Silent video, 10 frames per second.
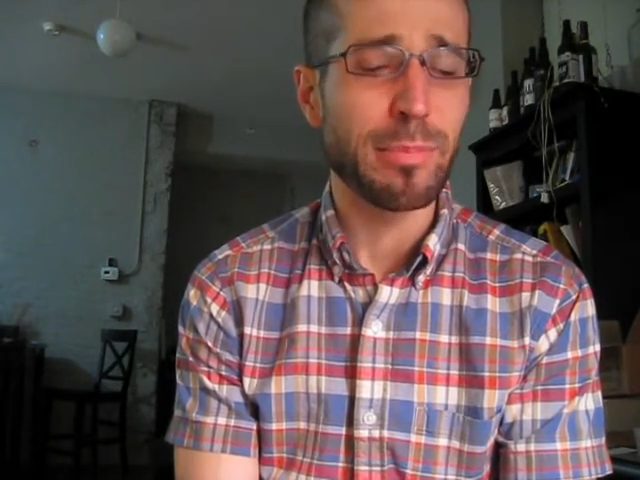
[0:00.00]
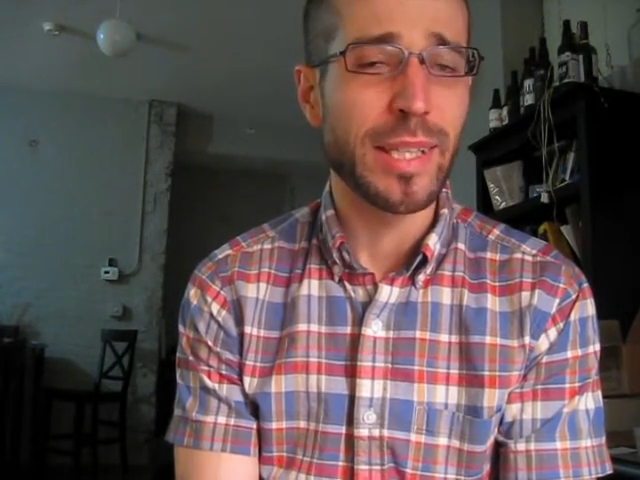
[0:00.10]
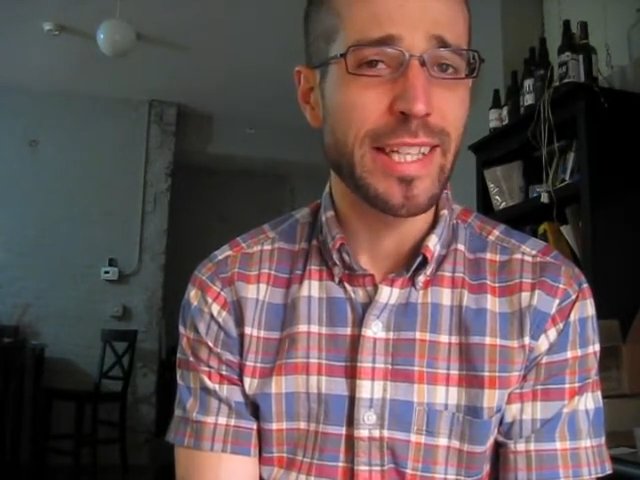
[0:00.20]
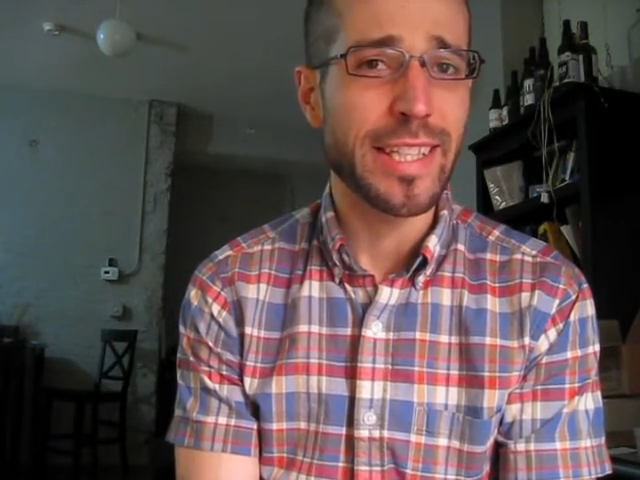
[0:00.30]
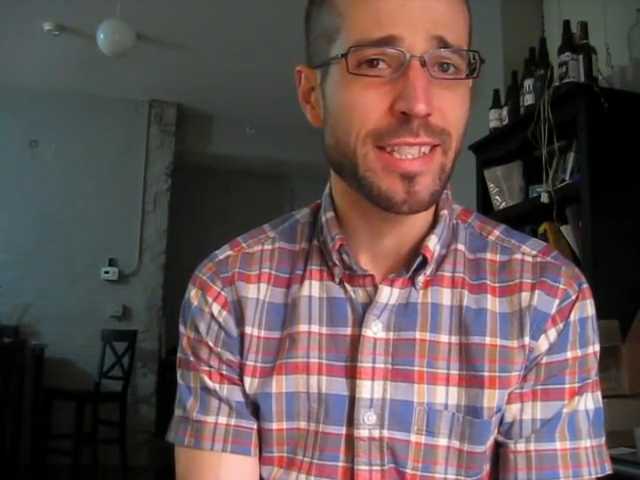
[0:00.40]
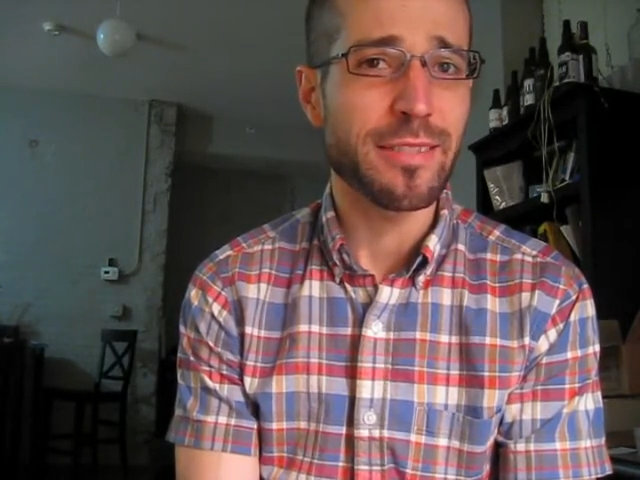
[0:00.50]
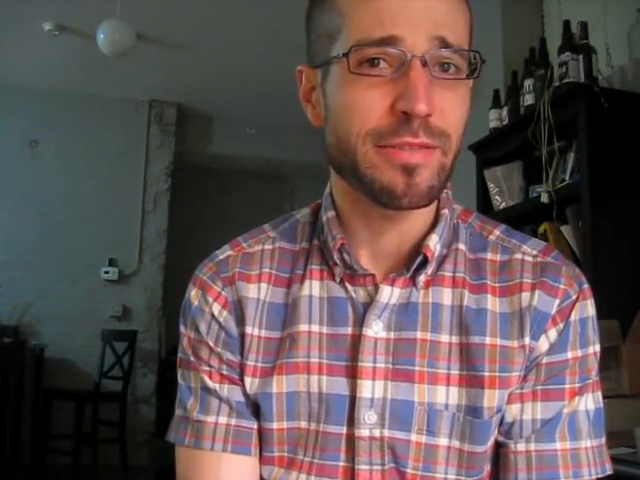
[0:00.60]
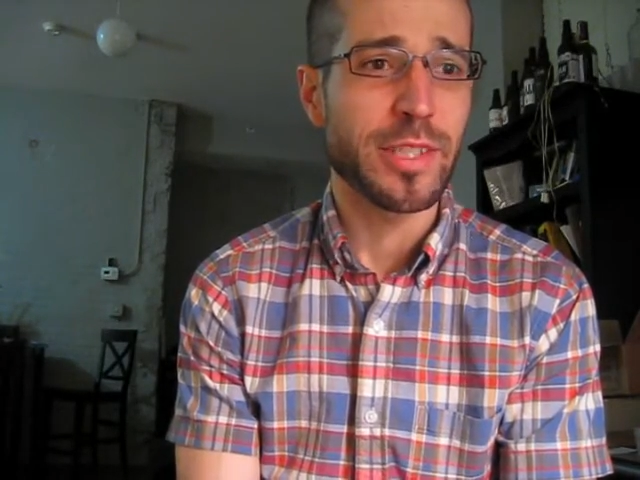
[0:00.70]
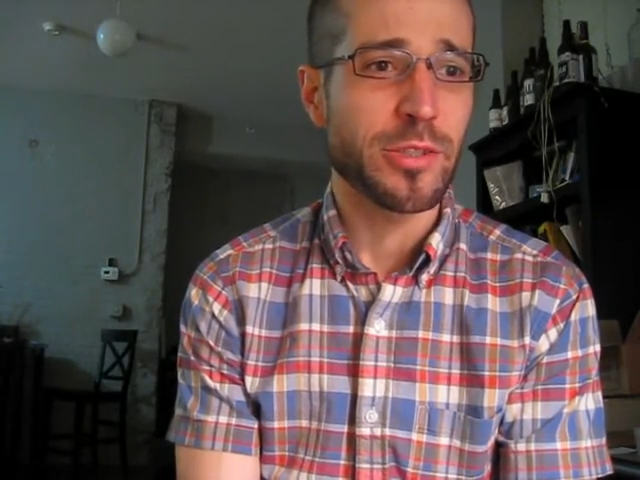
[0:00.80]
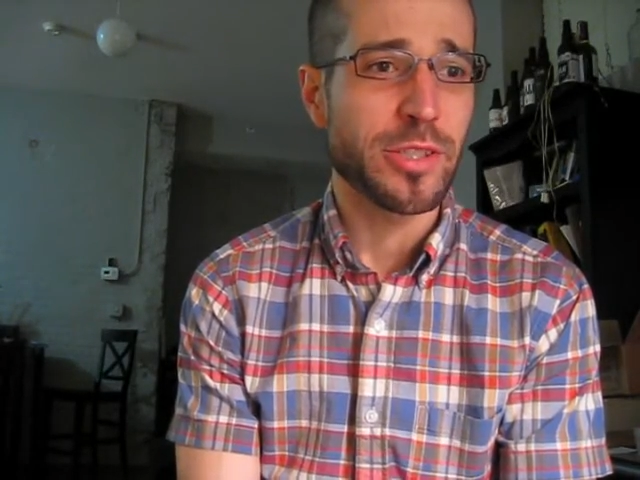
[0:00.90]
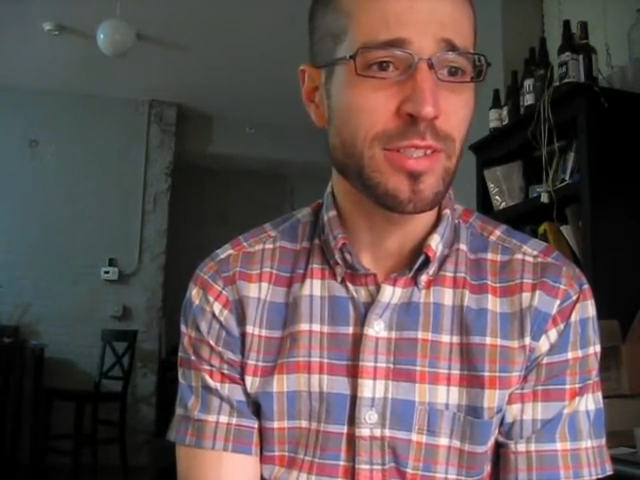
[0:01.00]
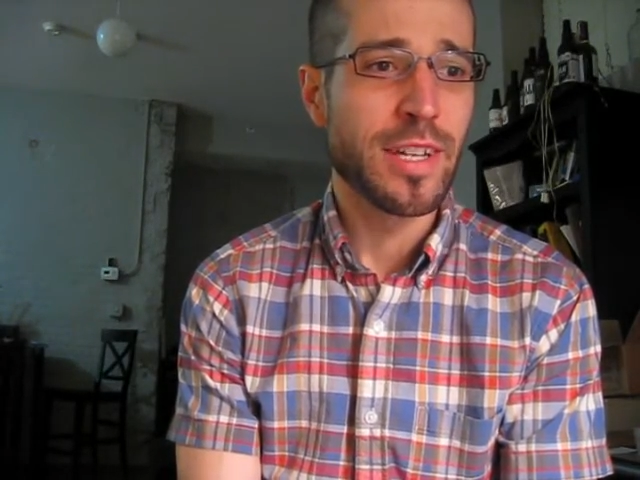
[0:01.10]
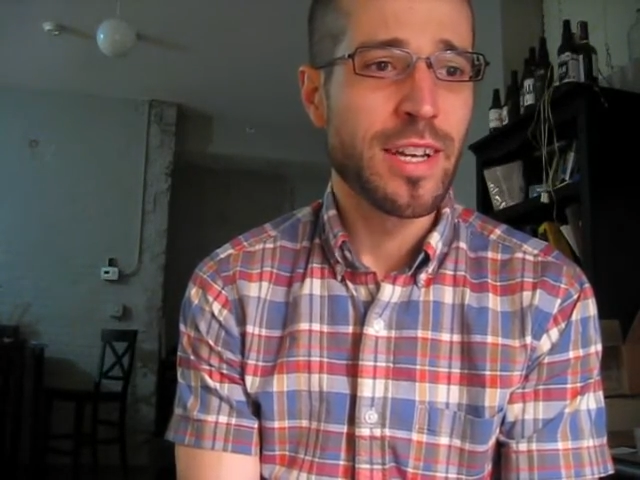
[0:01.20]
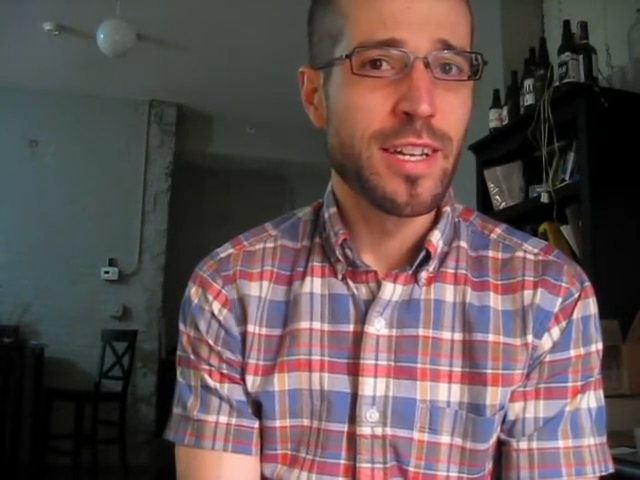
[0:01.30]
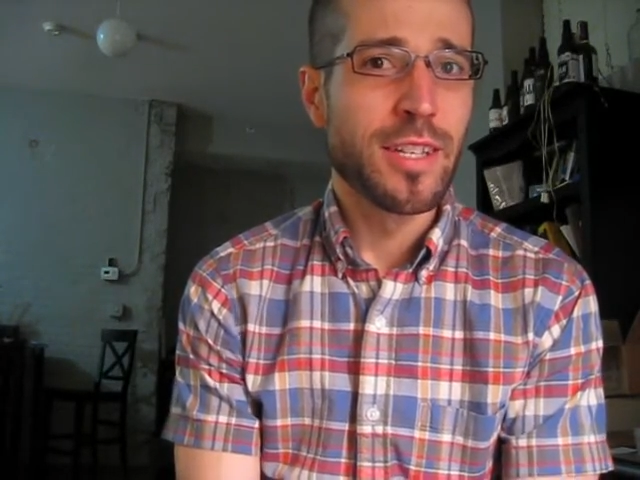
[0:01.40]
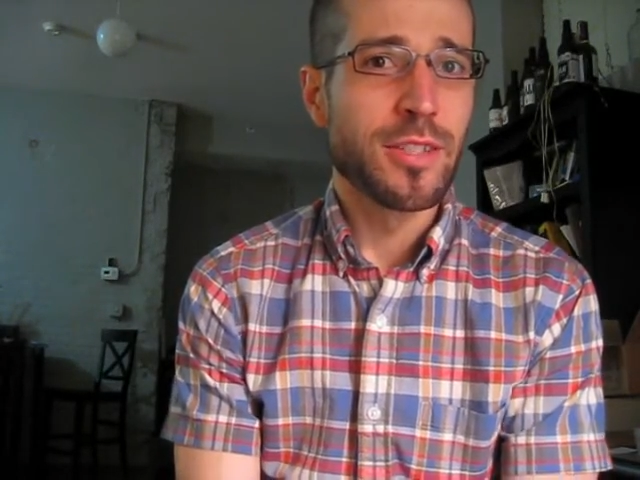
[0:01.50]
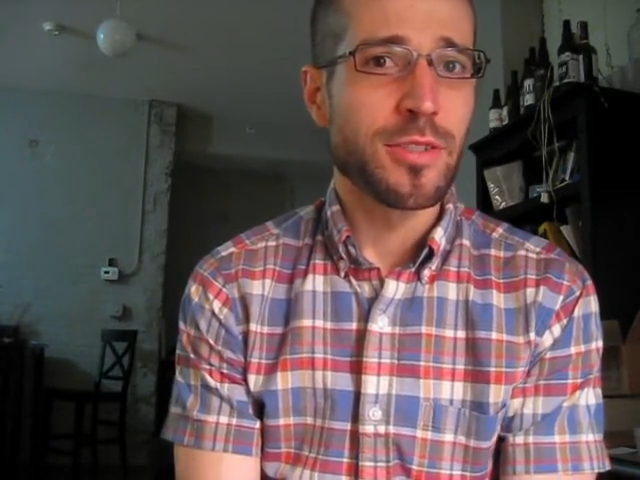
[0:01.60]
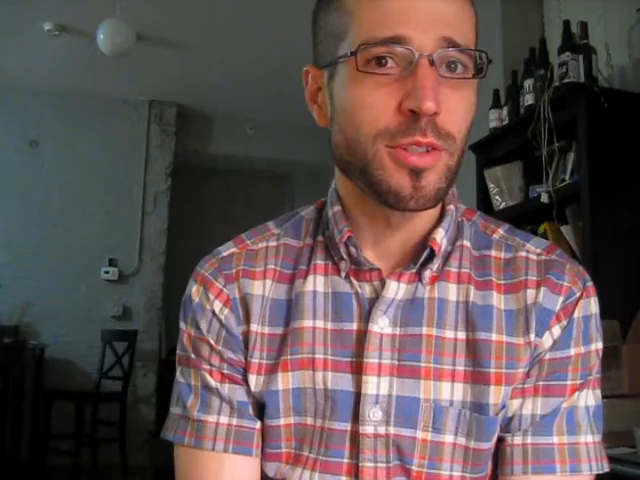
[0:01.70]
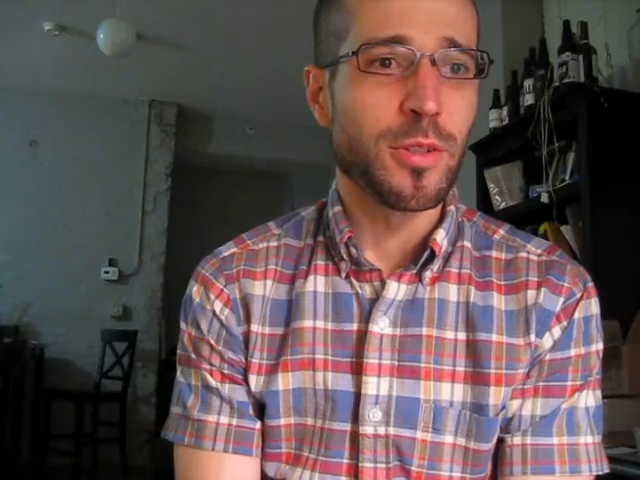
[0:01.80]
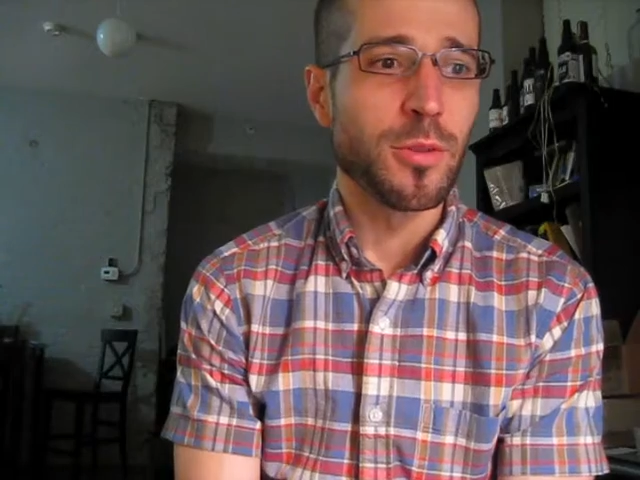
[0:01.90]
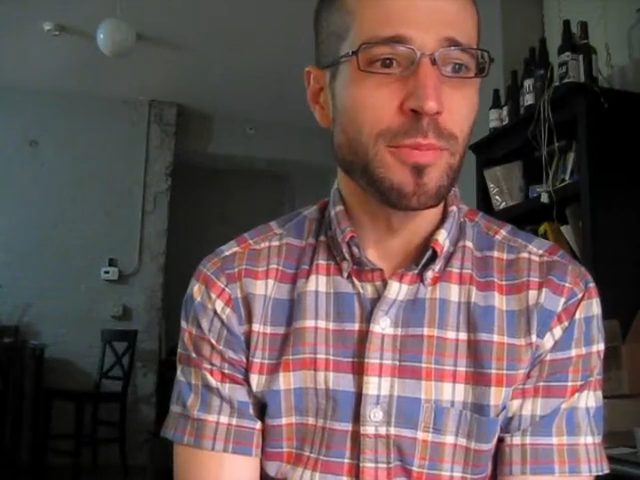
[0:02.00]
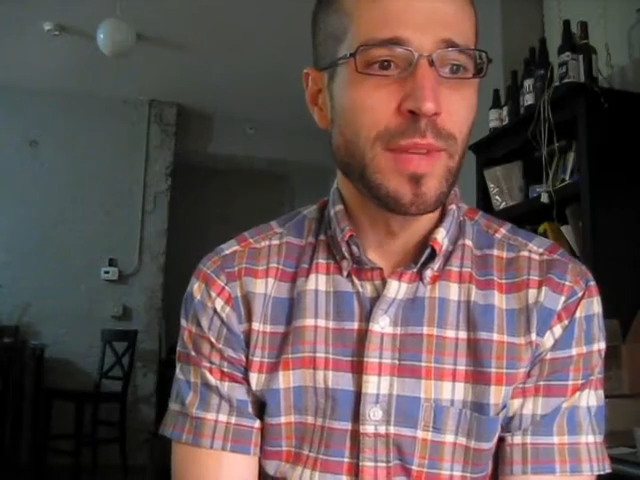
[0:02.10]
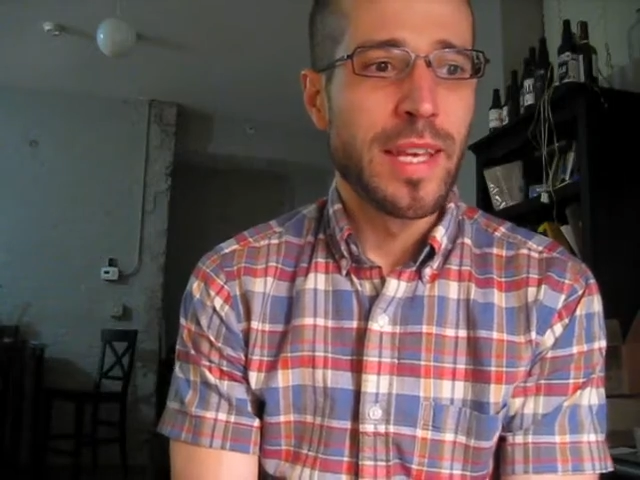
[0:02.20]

blanking feature, so